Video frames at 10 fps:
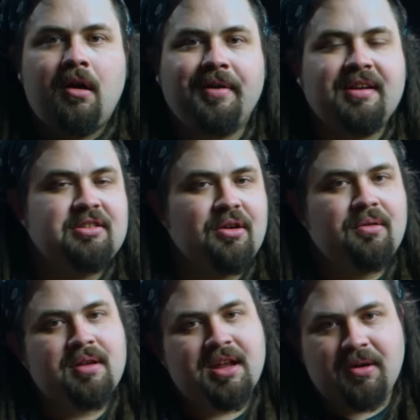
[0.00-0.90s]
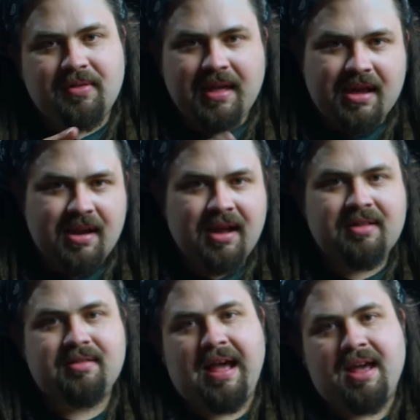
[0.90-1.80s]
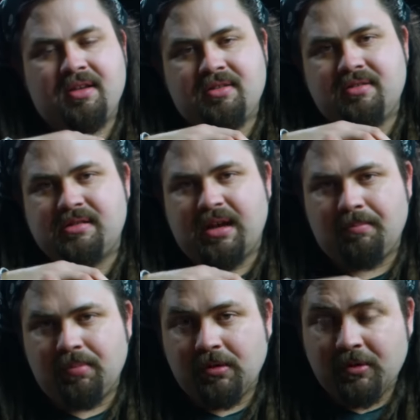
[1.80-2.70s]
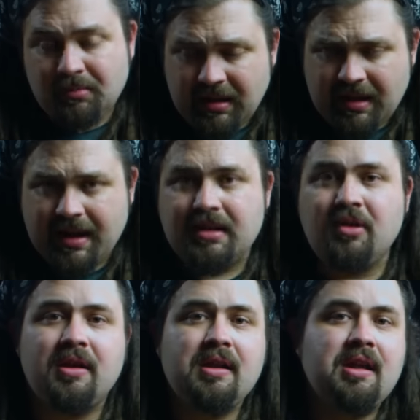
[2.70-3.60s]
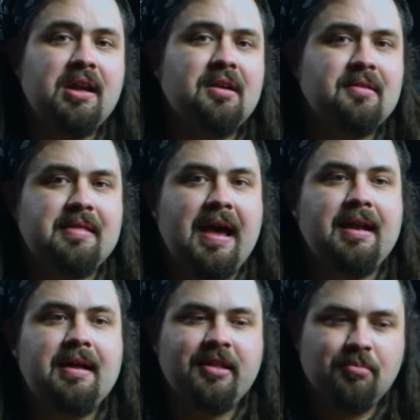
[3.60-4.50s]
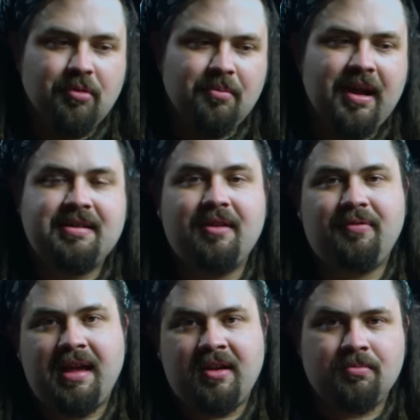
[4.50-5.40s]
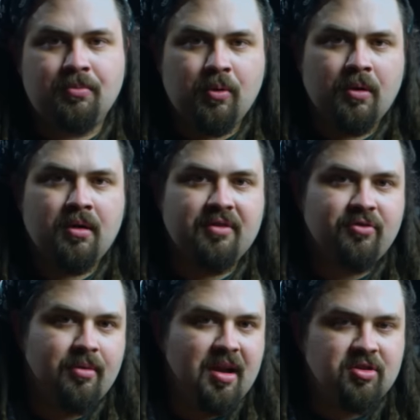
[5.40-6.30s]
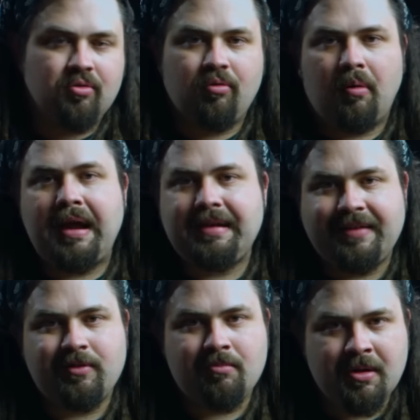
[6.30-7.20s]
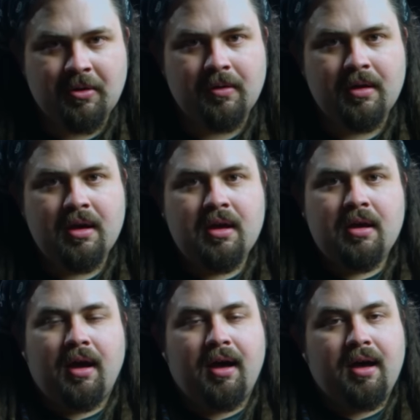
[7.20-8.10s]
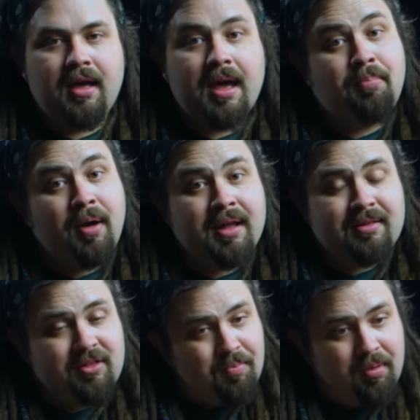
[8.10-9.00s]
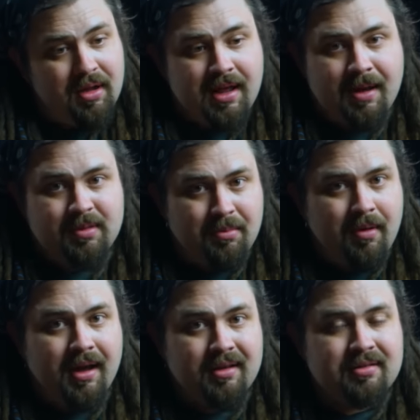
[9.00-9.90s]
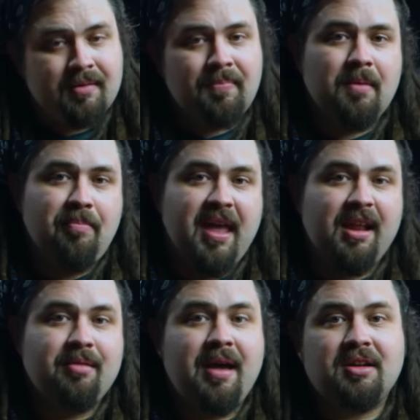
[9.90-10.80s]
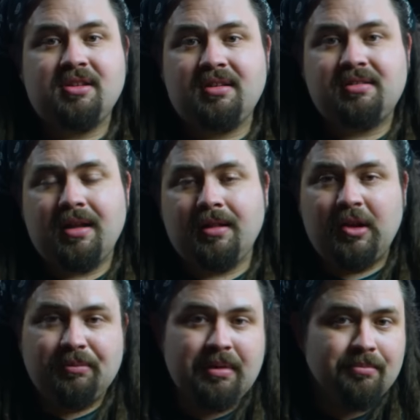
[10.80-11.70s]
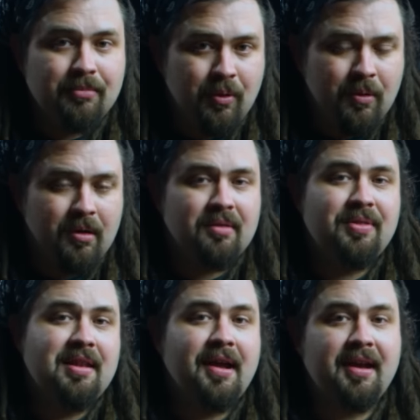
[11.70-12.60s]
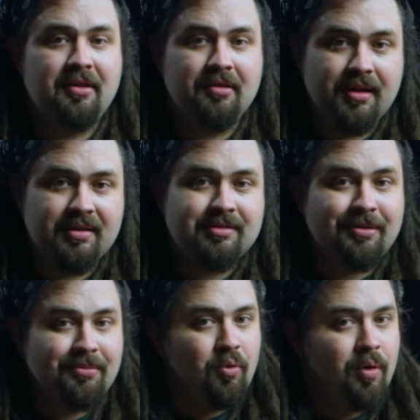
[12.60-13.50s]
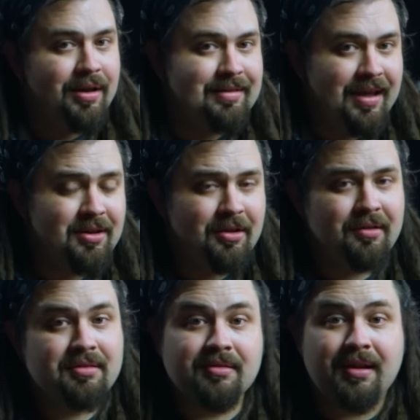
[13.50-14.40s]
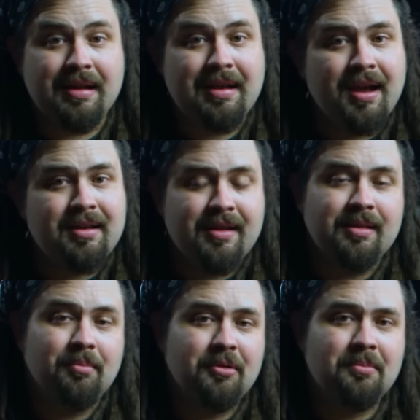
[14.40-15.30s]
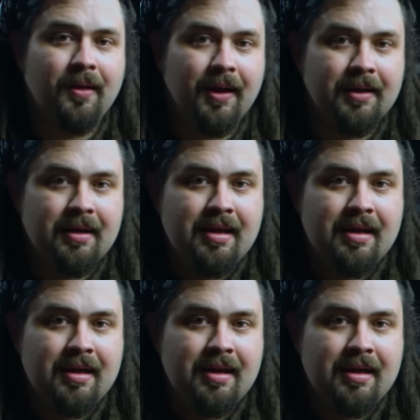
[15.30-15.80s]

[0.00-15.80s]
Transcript: Okay, so, you know, the N8s as uh, Blumlein, you can hear that the Blumlein definitely has more information right down the middle. Uh, but splitting up the mics, panning them out just a little bit more than 90 degrees, so 110 degrees instead of 90 in the Blumlein,